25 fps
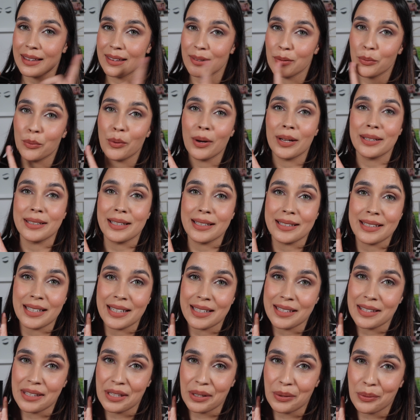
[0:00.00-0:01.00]
the one that
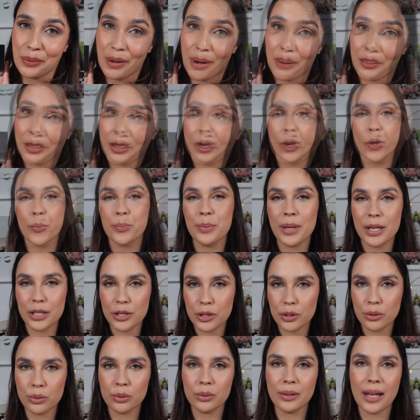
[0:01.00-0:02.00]
takes the crown. I hope
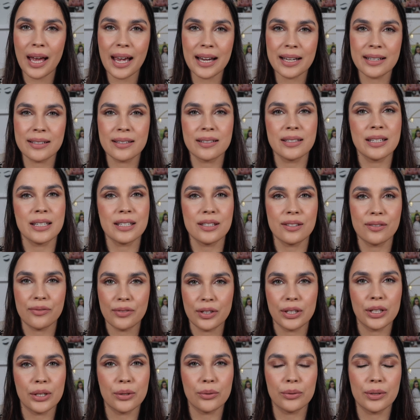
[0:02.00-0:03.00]
that you liked this
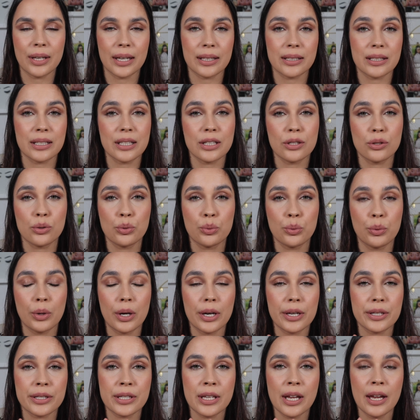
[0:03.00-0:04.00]
video, that this
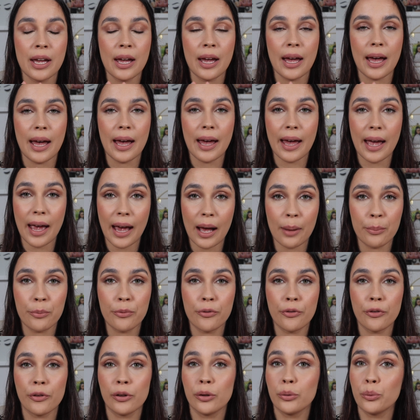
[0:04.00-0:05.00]
was a
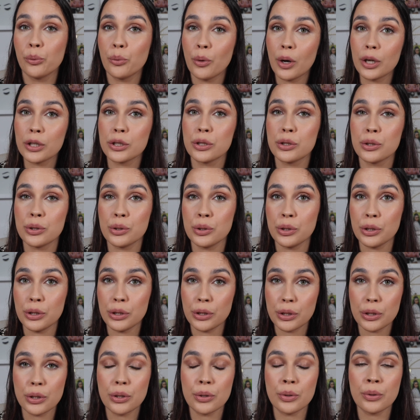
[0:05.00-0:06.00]
helpful one to
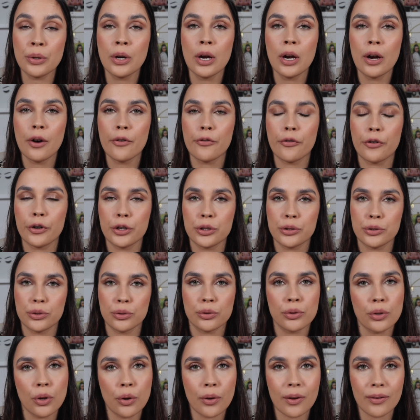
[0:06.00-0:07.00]
you, for you
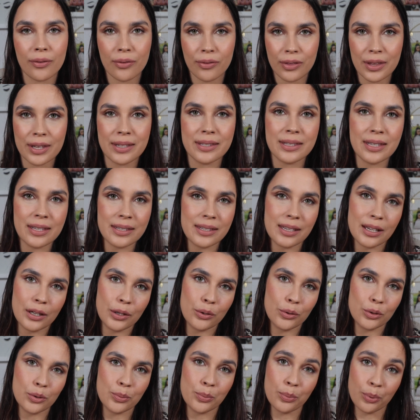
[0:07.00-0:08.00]
to know if this is a
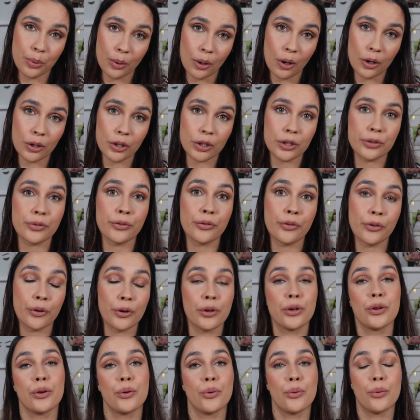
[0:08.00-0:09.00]
good product
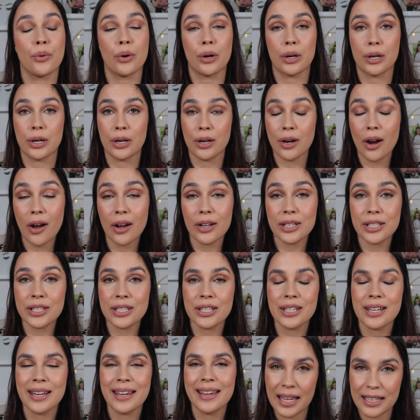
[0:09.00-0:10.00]
for you or
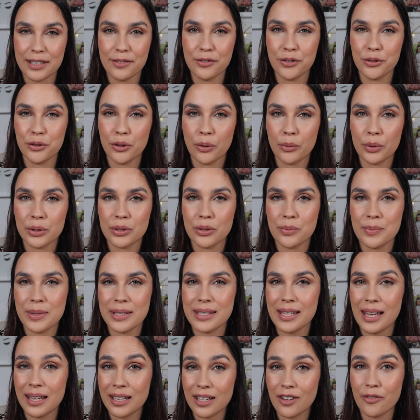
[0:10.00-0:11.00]
not. And if you don't want to
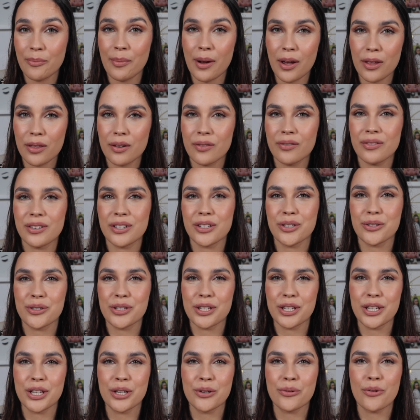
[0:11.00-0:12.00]
miss any of my other
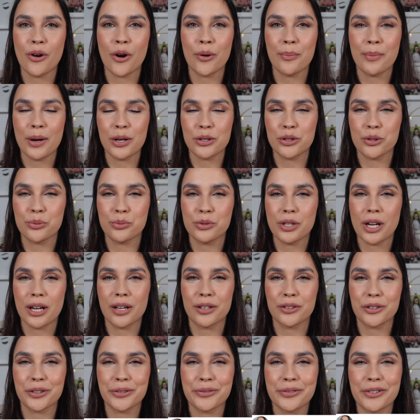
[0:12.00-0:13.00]
videos here on my YouTube
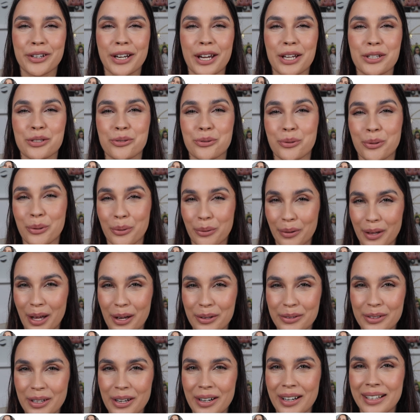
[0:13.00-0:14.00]
channel, don't forget to go
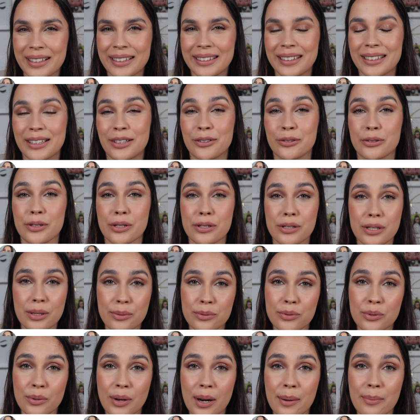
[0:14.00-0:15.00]
down there and click on the
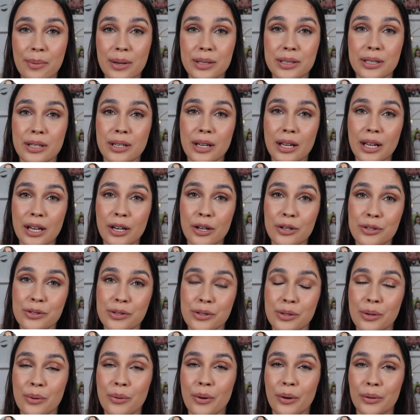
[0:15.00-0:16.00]
subscribe button and
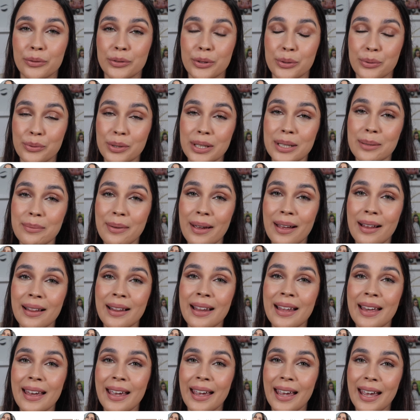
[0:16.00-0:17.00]
also on the ring bell.
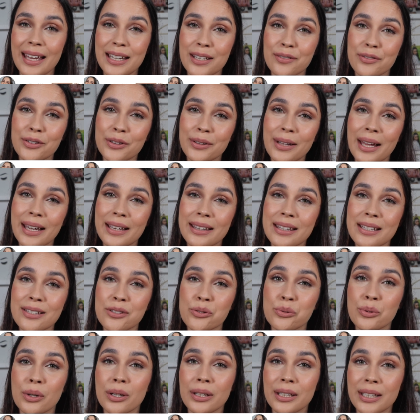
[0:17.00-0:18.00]
And if you like
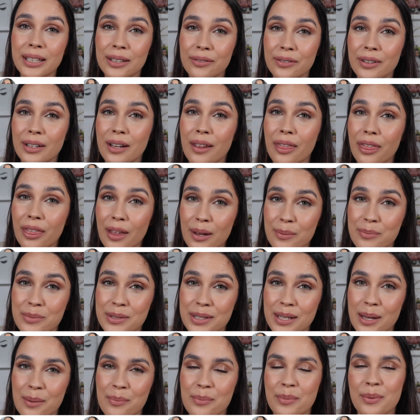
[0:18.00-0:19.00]
this one, give it a
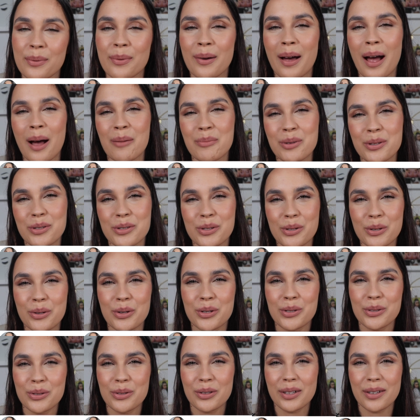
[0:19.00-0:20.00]
thumbs up. I'm also
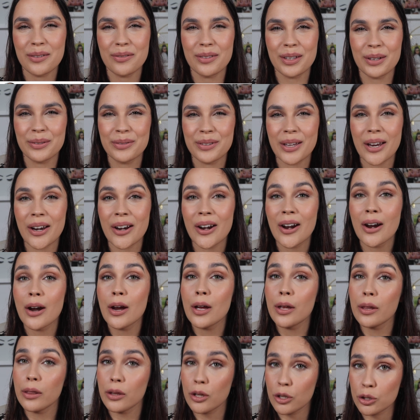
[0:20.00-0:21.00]
going to leave down there
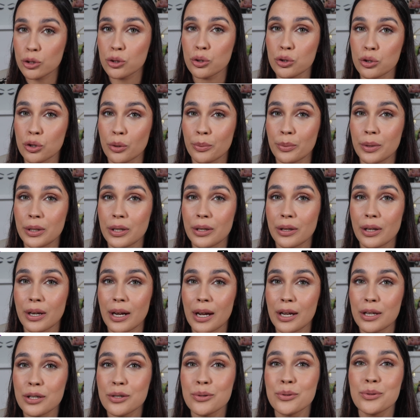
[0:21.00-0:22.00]
the social media that
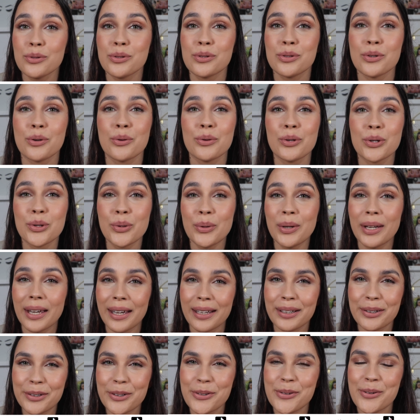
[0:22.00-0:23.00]
I use, so you
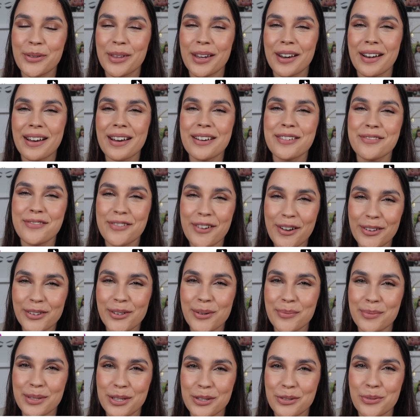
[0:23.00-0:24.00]
can go there and
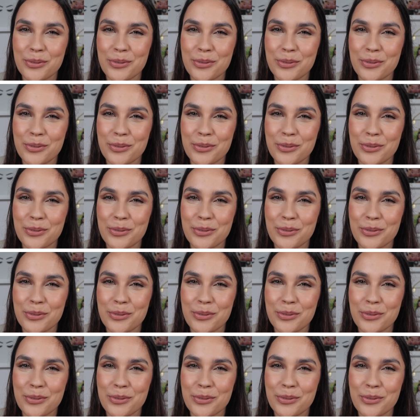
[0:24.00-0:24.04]
follow me